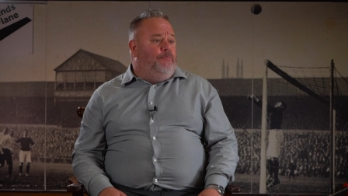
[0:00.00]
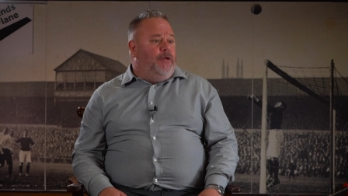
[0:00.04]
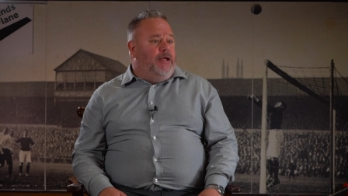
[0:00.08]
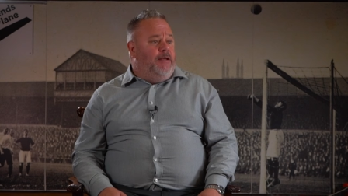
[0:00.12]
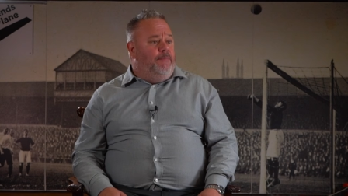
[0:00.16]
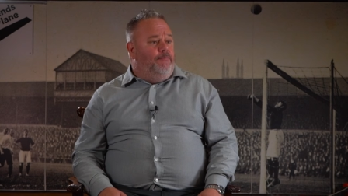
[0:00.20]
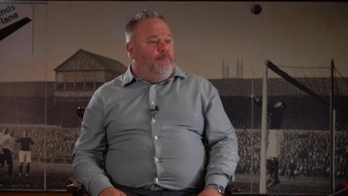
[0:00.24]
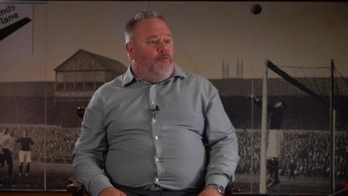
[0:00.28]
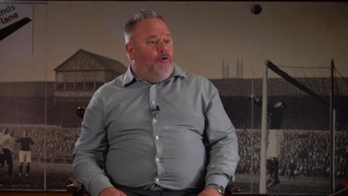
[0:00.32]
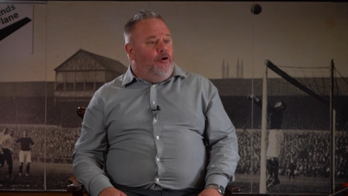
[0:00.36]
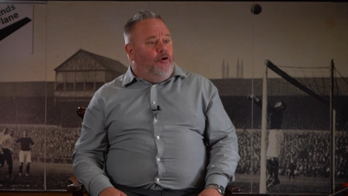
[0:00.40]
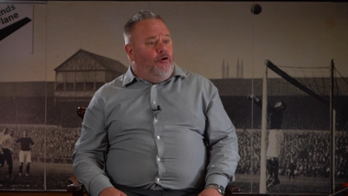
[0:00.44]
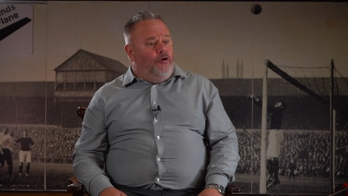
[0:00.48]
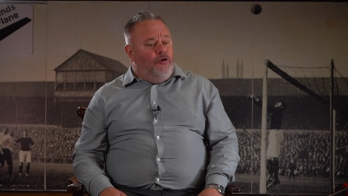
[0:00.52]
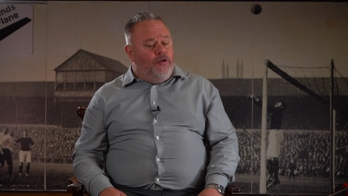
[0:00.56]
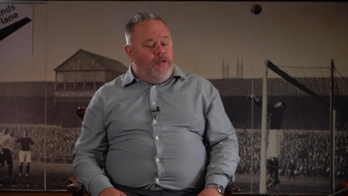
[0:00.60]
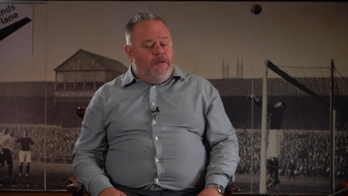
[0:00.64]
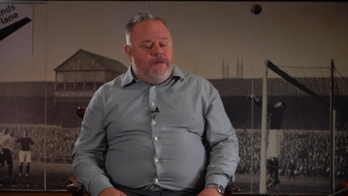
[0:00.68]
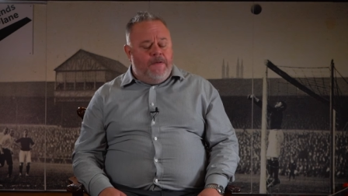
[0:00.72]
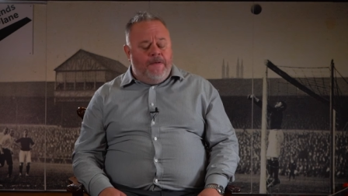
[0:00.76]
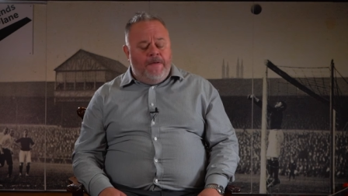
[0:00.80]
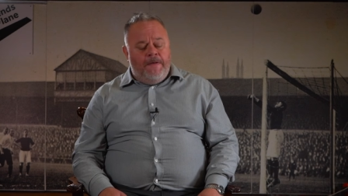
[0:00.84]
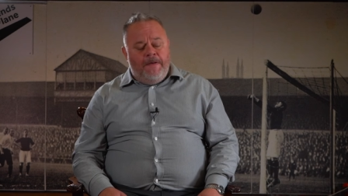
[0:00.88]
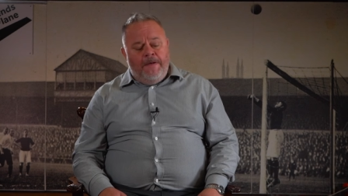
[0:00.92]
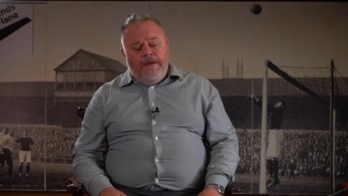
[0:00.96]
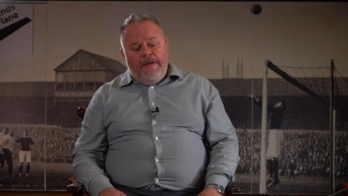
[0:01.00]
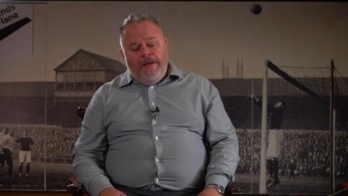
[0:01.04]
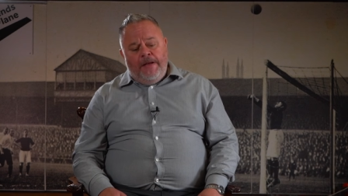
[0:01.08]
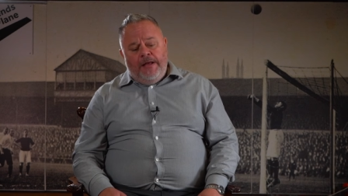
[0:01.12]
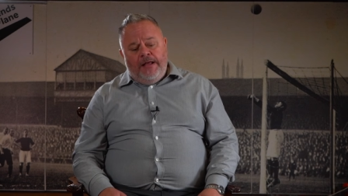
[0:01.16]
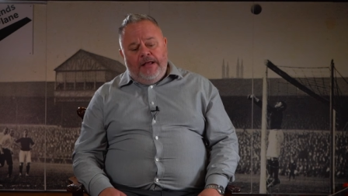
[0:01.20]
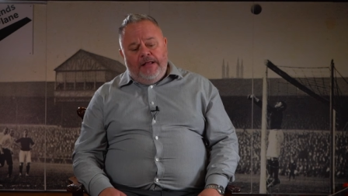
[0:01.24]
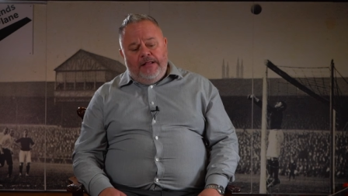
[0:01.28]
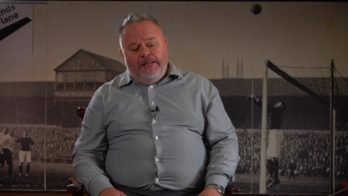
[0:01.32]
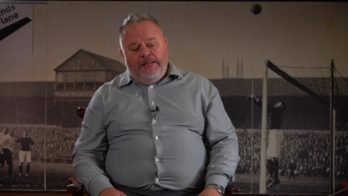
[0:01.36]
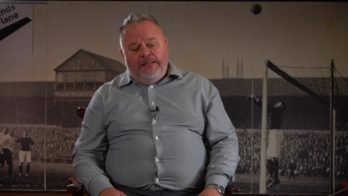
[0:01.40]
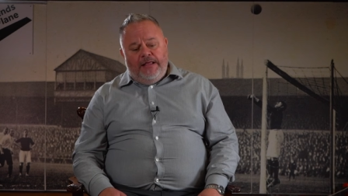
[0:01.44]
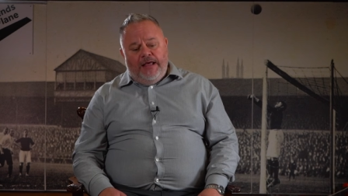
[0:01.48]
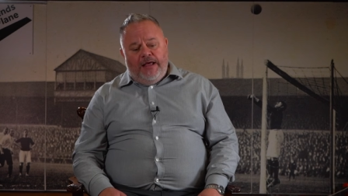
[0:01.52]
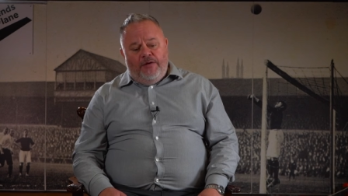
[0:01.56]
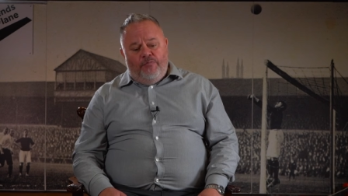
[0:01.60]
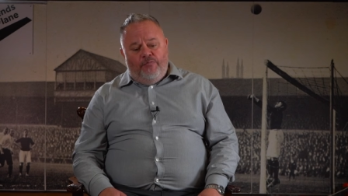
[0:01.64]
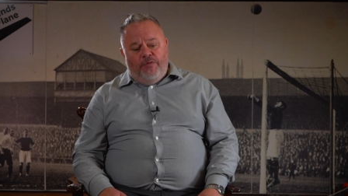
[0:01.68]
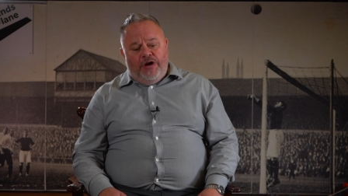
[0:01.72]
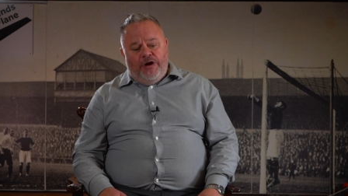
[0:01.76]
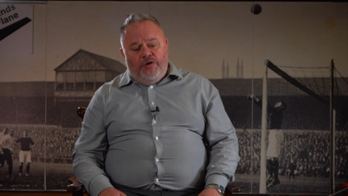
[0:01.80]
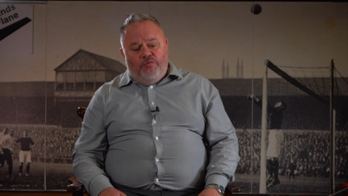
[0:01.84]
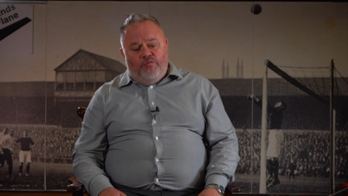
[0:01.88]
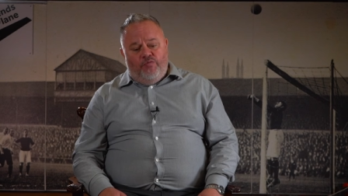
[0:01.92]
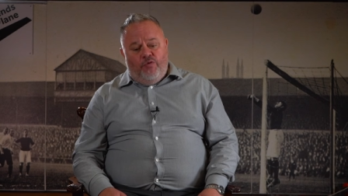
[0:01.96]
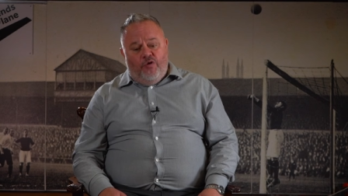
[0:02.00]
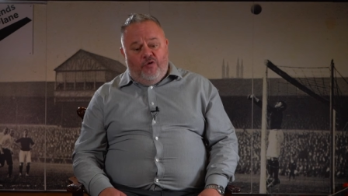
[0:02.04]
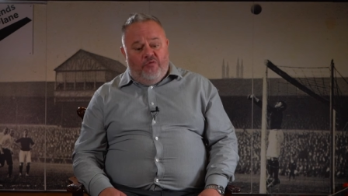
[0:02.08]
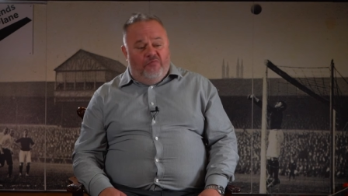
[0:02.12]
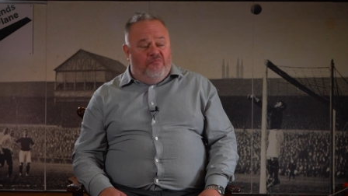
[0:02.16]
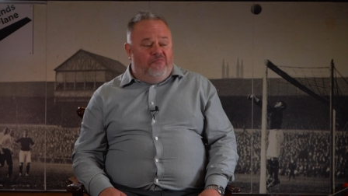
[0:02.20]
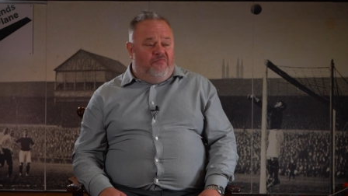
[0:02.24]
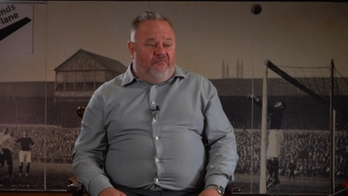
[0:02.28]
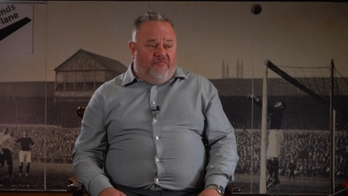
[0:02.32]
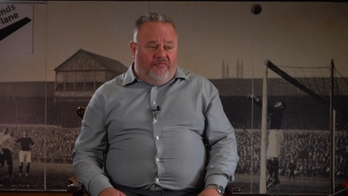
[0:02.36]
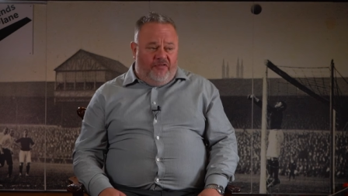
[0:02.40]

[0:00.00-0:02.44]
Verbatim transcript: being born, then we'd won